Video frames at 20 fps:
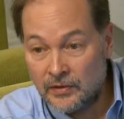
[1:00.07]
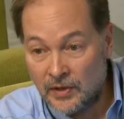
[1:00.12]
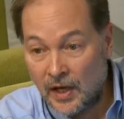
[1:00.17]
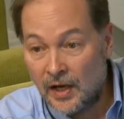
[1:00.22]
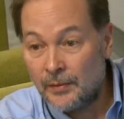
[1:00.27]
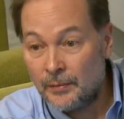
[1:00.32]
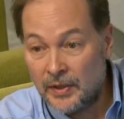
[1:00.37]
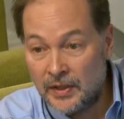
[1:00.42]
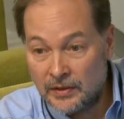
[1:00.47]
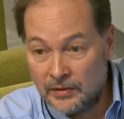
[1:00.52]

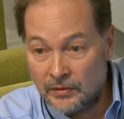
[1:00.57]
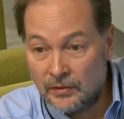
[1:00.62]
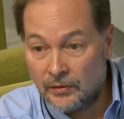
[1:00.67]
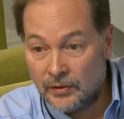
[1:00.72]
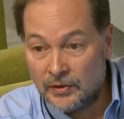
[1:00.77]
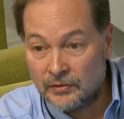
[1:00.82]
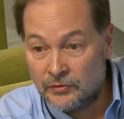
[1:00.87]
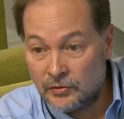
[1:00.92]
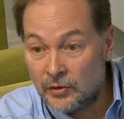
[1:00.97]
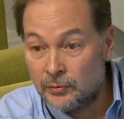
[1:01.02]
common
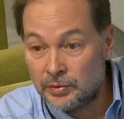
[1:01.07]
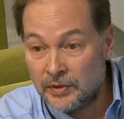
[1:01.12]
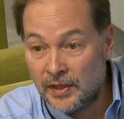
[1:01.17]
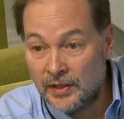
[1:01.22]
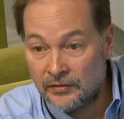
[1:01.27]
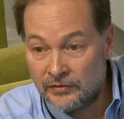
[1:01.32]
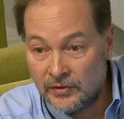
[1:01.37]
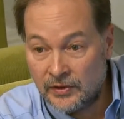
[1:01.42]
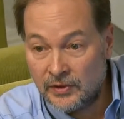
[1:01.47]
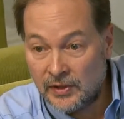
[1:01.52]
or took
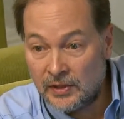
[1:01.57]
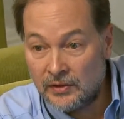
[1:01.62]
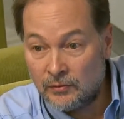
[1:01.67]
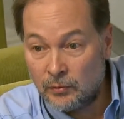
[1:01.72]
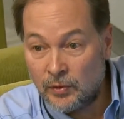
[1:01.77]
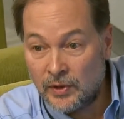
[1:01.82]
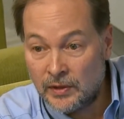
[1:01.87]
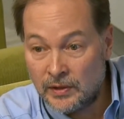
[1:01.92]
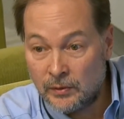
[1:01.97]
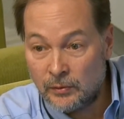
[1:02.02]
place
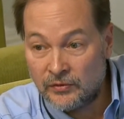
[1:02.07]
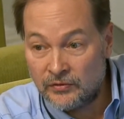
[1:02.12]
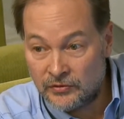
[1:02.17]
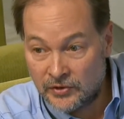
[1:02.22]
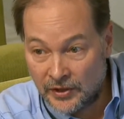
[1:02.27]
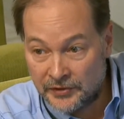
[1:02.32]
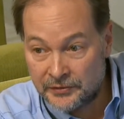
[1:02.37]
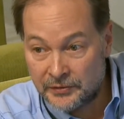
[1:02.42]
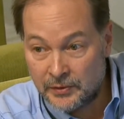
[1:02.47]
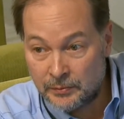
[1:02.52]
when he was
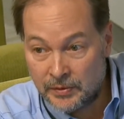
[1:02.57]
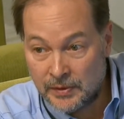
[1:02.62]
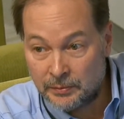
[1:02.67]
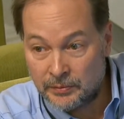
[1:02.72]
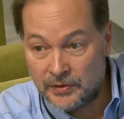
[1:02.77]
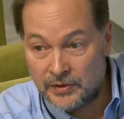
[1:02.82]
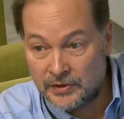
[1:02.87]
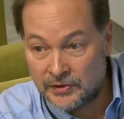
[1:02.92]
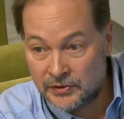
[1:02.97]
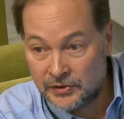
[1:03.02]
sheltering
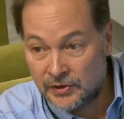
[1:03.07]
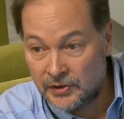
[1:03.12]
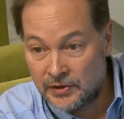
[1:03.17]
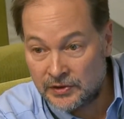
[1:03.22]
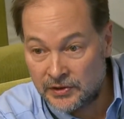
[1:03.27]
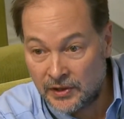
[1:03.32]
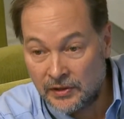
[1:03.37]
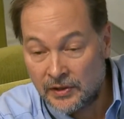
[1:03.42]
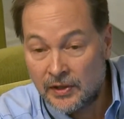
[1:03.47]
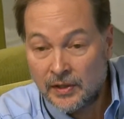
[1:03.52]
people in his
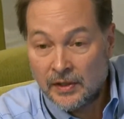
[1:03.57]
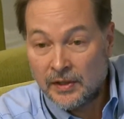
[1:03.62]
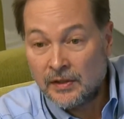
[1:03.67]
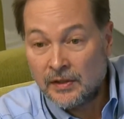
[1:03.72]
church. And